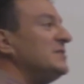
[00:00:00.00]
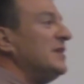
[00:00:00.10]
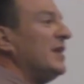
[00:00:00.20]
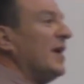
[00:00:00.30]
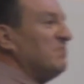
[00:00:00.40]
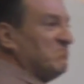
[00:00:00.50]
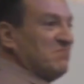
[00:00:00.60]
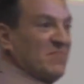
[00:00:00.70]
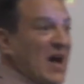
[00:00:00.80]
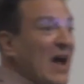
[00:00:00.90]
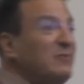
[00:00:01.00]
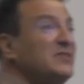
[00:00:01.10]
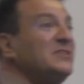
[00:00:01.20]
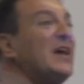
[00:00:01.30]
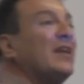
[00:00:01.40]
that I was
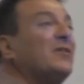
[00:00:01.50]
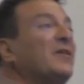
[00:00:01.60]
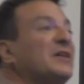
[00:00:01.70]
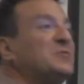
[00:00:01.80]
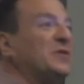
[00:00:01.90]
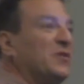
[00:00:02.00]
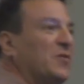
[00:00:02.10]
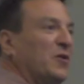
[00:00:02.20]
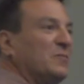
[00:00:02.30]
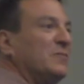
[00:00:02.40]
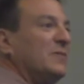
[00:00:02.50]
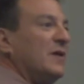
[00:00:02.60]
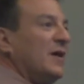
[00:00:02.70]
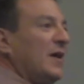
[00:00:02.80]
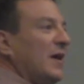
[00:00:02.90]
the technical expert in the room.
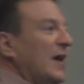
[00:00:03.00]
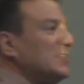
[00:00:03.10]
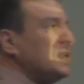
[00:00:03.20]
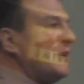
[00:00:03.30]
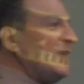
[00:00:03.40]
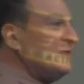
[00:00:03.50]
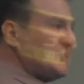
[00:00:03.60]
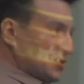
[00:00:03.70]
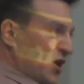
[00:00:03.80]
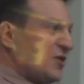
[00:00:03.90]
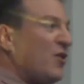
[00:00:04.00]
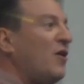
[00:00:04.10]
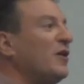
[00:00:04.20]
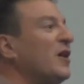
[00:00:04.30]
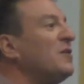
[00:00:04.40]
And so he would start
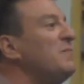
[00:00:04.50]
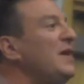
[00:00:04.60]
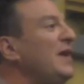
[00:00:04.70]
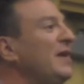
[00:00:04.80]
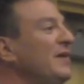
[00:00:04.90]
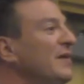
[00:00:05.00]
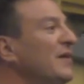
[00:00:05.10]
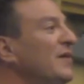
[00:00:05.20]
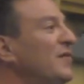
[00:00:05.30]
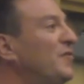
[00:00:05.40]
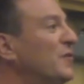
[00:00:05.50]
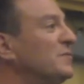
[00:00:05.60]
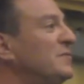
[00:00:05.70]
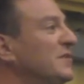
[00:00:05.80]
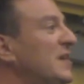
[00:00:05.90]
calling on me for
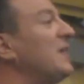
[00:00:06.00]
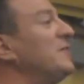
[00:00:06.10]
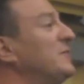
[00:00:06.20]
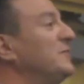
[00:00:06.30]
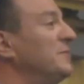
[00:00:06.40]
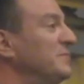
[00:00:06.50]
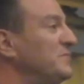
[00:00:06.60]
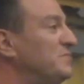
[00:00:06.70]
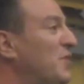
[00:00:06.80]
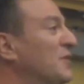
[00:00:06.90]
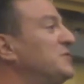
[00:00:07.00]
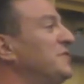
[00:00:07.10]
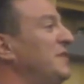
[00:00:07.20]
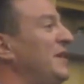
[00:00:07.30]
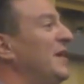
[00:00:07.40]
the technical parts of
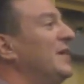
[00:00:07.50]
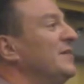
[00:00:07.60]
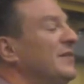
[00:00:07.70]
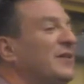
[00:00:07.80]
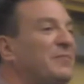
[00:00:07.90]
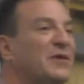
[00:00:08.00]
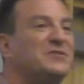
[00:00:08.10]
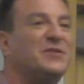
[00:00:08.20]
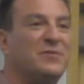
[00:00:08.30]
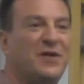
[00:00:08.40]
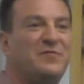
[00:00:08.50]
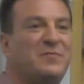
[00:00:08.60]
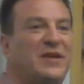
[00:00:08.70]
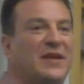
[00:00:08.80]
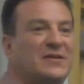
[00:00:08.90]
the, uh, parts of the, of the
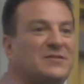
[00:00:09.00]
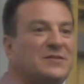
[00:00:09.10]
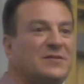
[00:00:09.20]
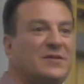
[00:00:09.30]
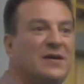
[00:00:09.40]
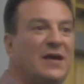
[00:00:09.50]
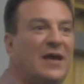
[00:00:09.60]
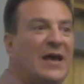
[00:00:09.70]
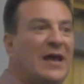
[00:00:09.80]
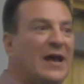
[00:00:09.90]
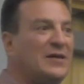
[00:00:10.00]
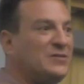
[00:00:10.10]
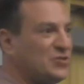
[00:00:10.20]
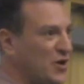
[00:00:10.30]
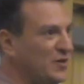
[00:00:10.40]
meetings. And I
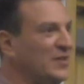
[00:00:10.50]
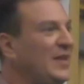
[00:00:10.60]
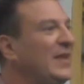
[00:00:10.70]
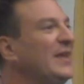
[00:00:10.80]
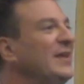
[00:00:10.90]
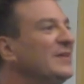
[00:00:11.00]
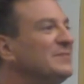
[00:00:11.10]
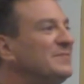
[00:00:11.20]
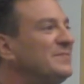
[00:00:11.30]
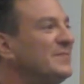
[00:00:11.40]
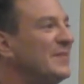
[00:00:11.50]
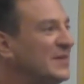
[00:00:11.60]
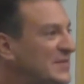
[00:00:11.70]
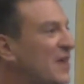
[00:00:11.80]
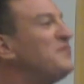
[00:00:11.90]
started leading a
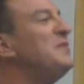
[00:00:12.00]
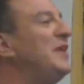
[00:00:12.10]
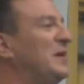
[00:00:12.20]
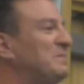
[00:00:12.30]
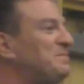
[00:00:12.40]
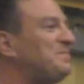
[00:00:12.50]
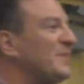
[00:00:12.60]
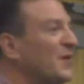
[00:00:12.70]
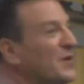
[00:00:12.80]
dev meetup or